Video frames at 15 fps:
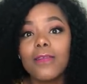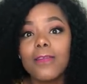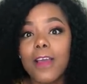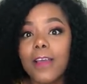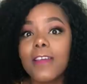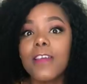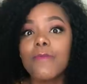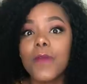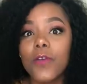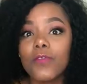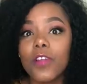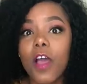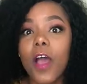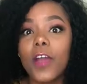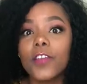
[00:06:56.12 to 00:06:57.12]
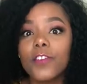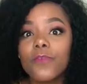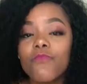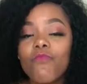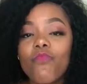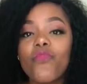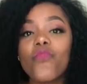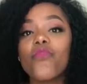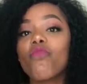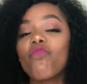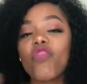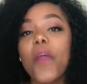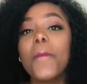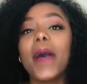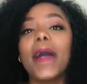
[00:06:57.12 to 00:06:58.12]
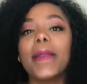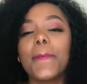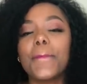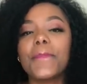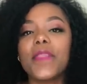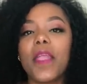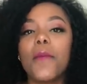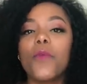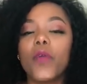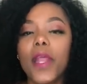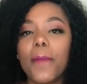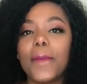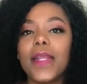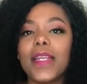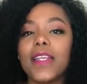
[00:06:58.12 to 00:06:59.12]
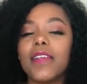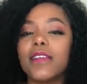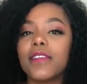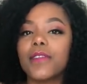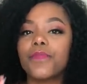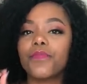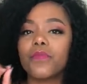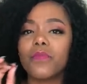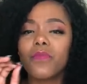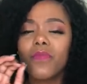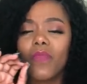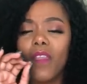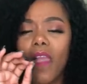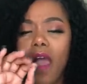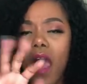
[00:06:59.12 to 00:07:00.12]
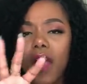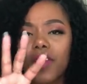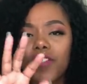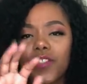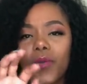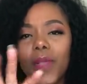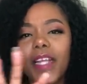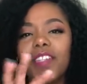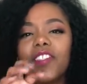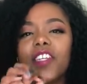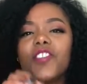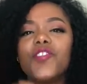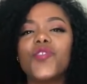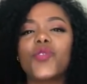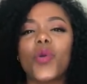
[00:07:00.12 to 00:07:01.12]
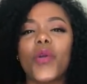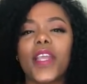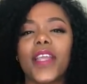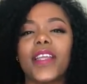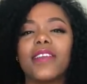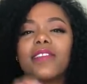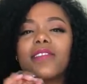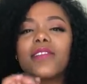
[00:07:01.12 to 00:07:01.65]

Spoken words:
that came out harsh. But what I mean is act your age, enjoy it,